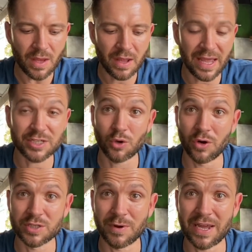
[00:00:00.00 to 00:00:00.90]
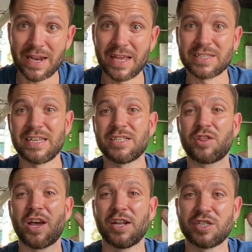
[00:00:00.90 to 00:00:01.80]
His daughter's working here, so he's 3rd